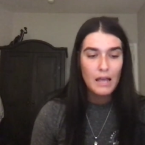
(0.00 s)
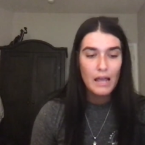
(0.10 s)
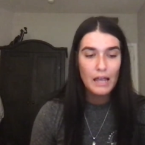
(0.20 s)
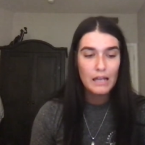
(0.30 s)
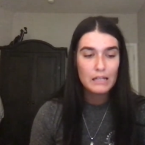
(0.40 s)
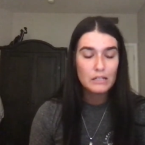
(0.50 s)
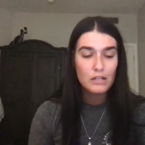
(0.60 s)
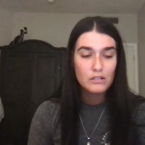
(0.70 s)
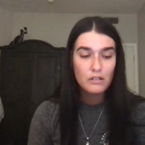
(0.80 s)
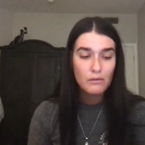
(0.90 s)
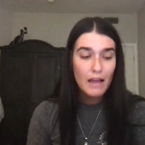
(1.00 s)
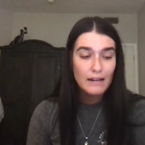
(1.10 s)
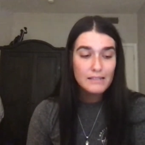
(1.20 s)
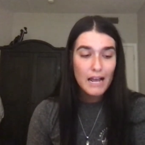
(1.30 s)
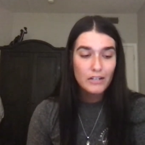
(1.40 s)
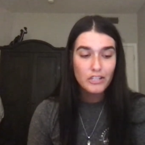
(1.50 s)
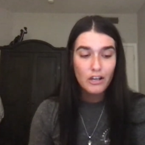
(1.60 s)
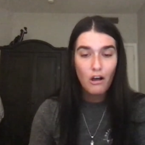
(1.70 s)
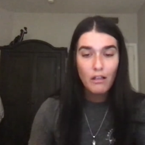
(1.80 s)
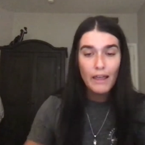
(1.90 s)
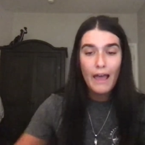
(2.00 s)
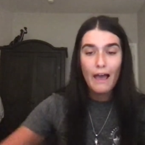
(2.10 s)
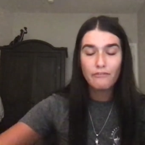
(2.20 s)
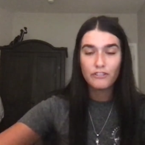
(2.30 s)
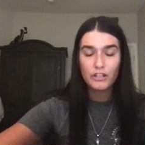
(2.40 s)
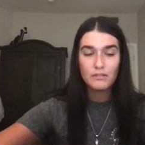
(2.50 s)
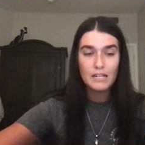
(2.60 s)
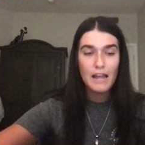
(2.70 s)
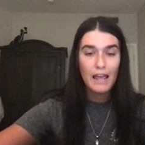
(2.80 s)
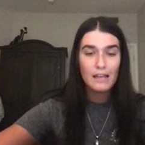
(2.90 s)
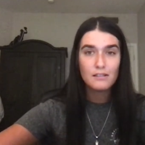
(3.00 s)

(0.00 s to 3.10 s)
And so that is actually all I have for you today.